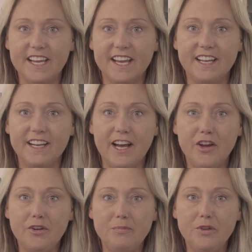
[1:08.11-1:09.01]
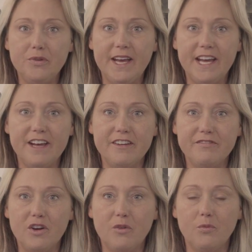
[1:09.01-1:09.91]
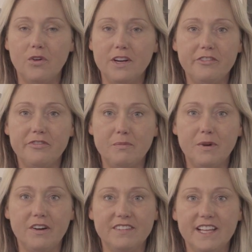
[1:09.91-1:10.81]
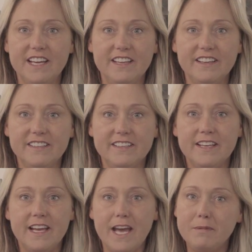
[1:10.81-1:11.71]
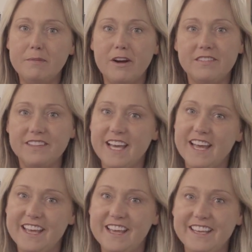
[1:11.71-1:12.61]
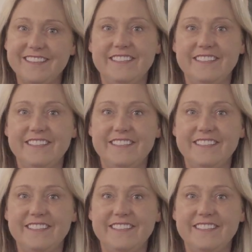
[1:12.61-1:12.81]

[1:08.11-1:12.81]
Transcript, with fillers: and I hope you have a wonderful birthday. Happy birthday!